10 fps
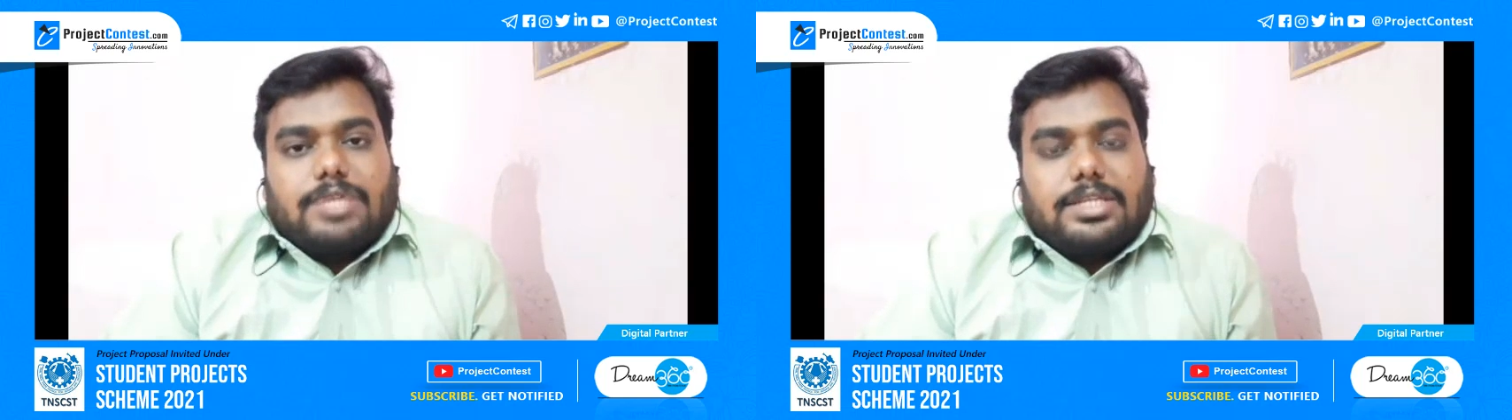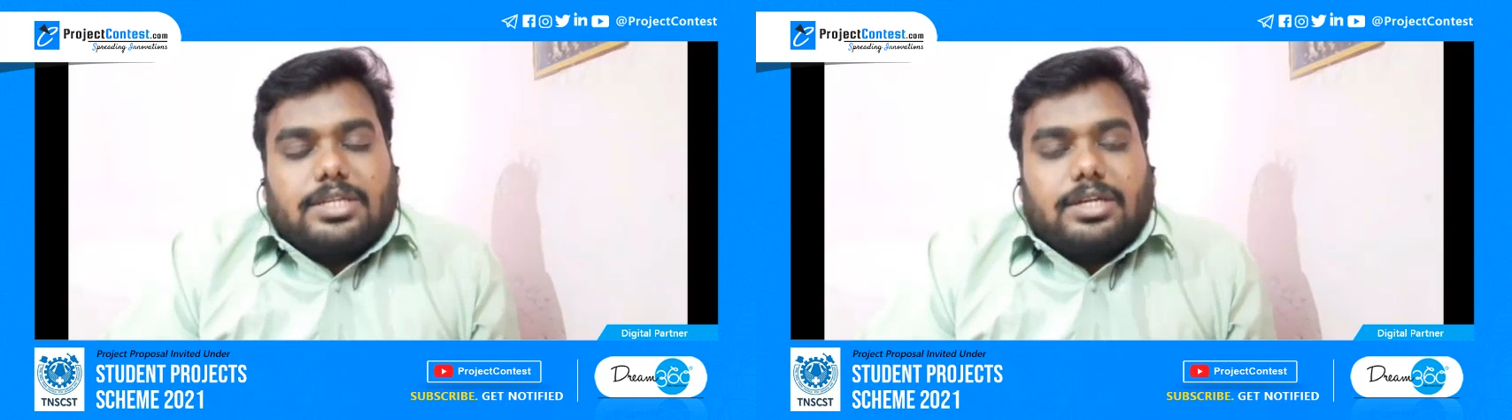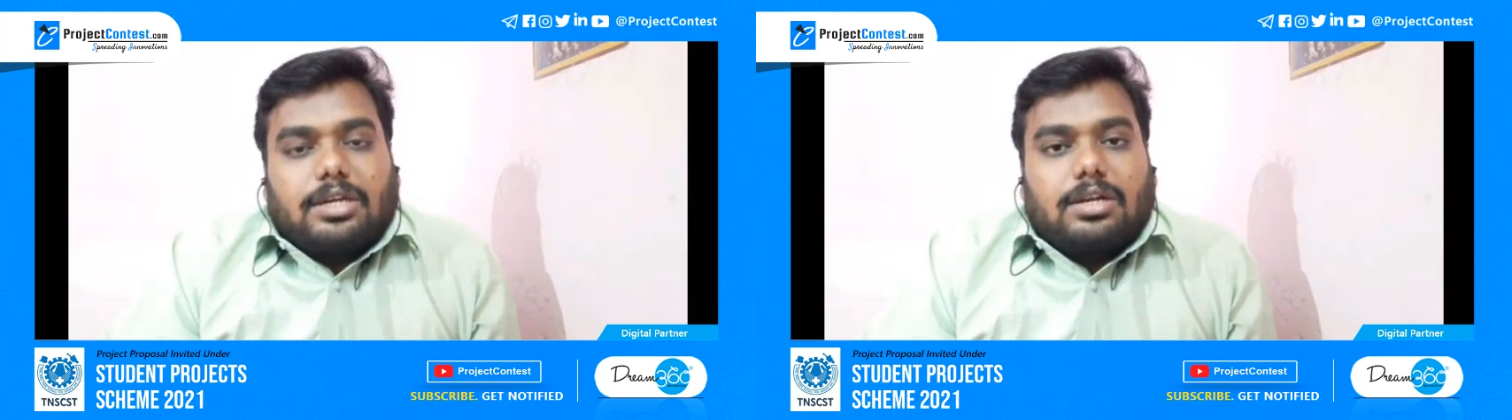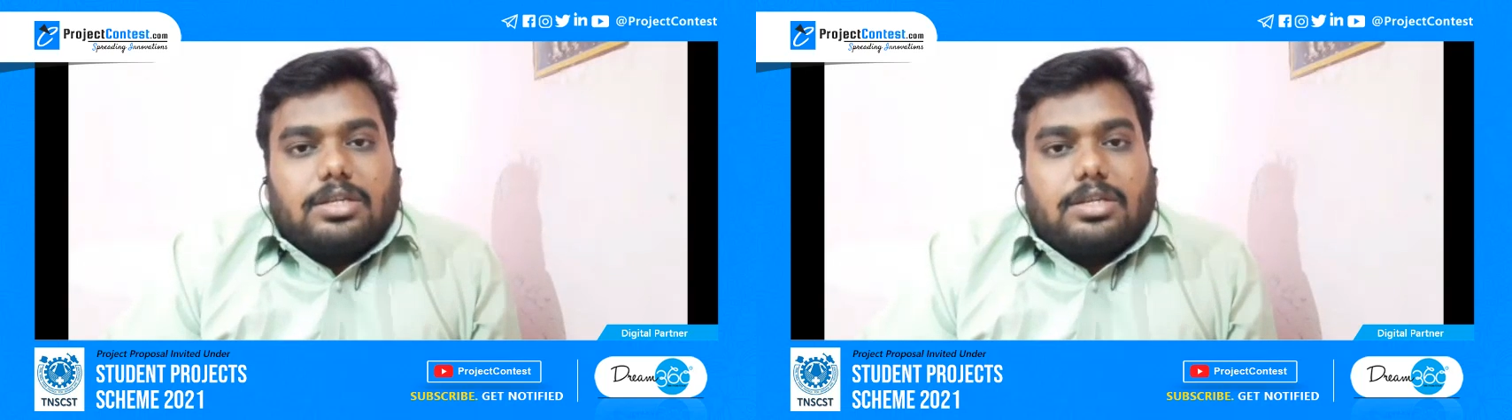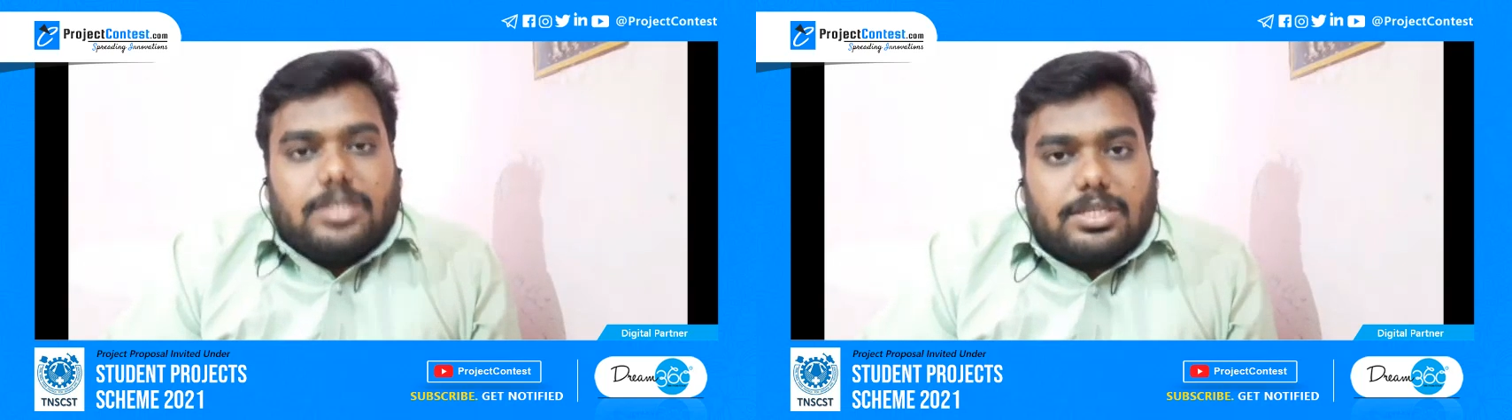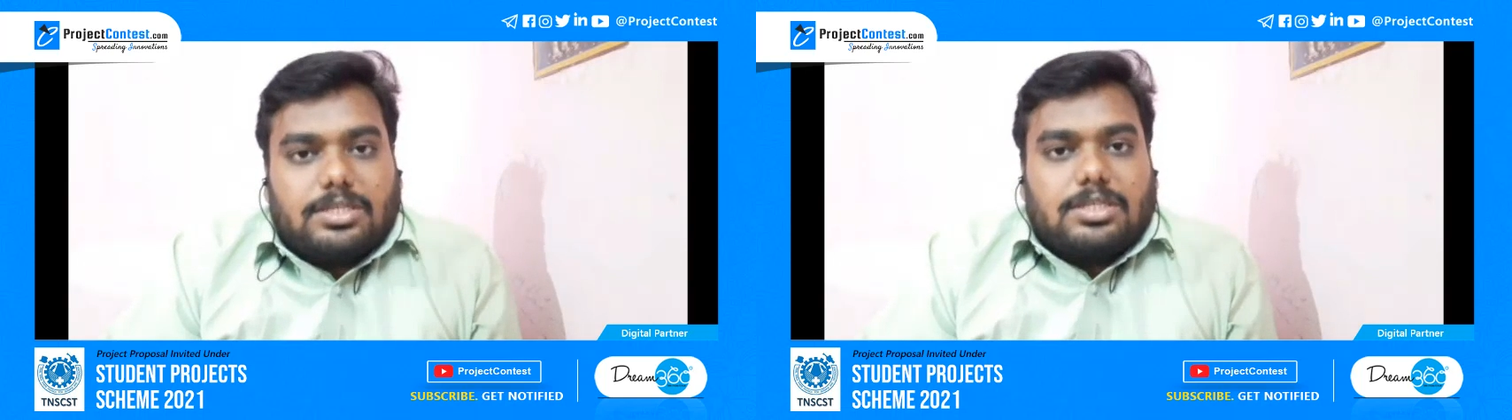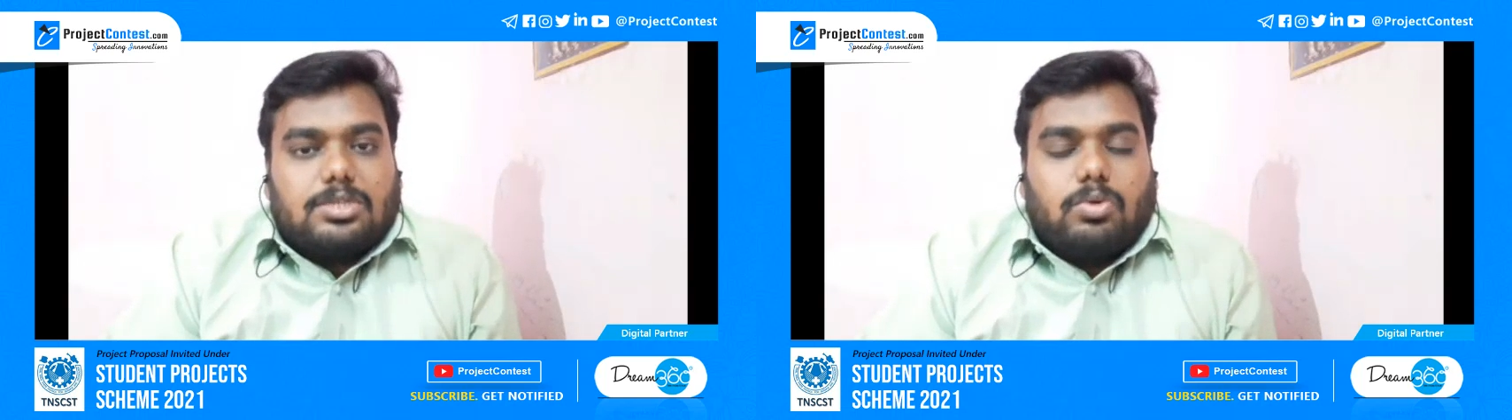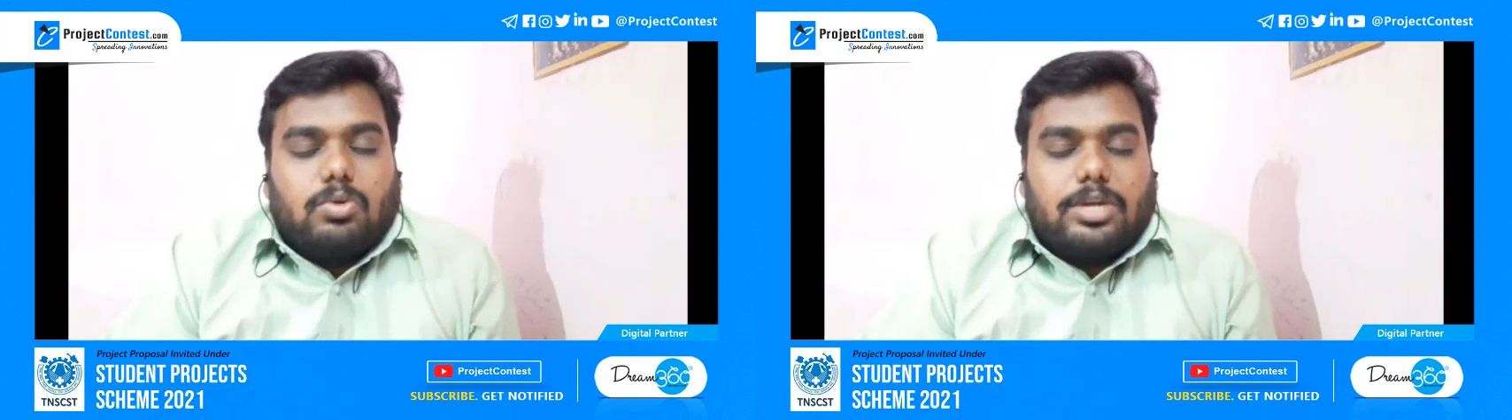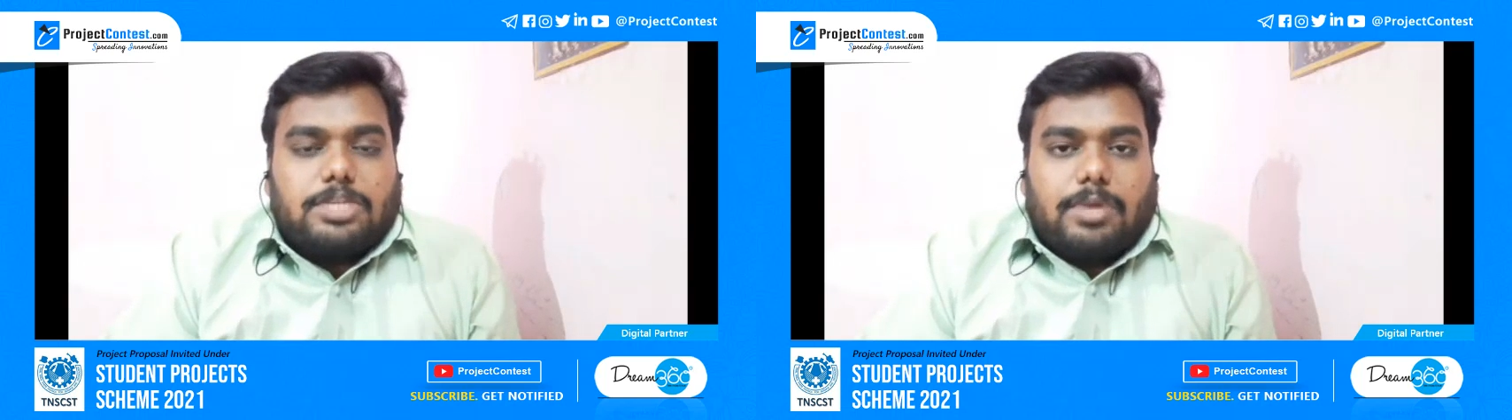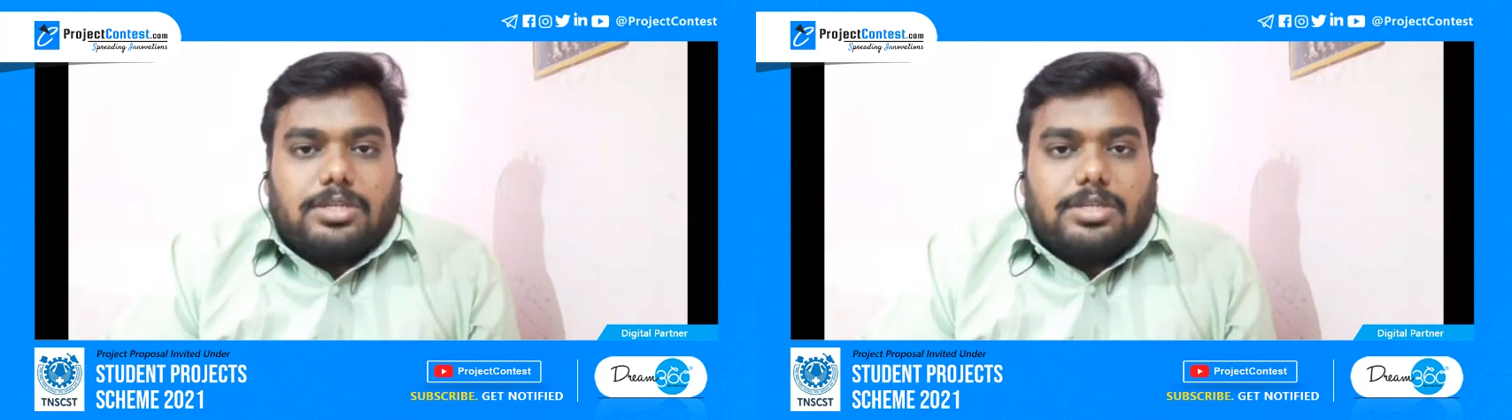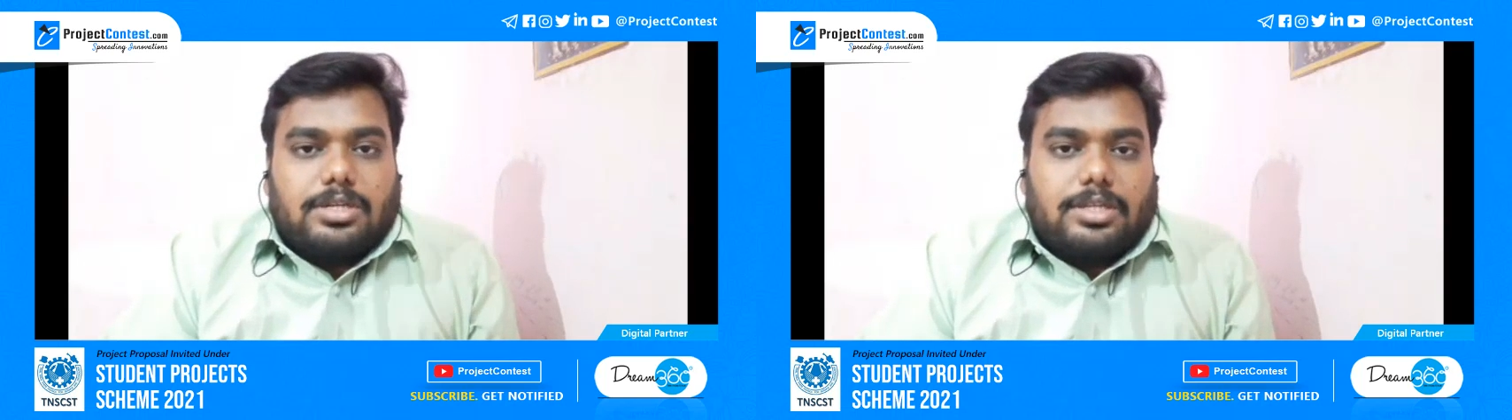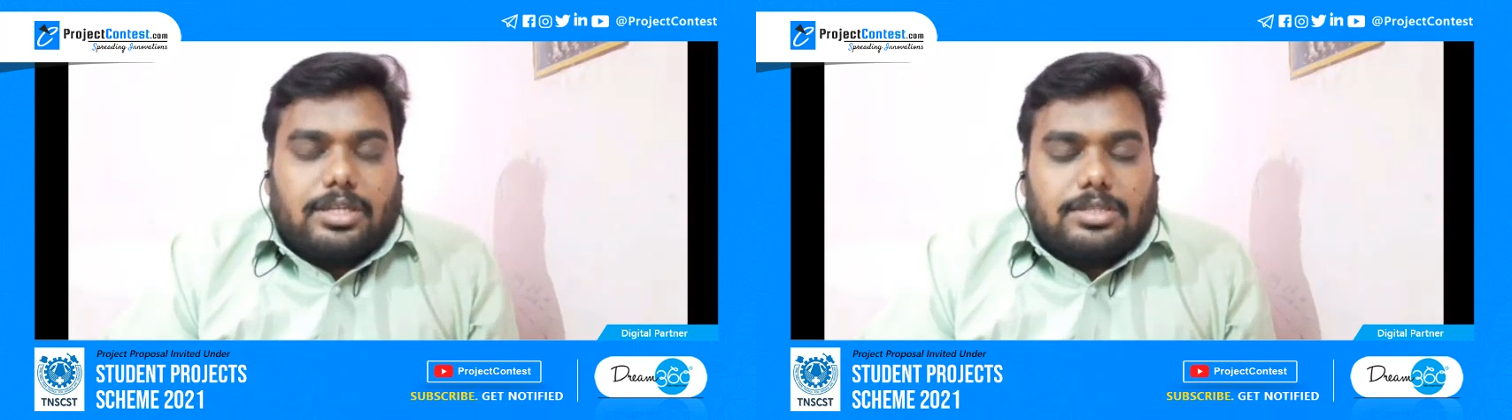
Science and Technologies Students Project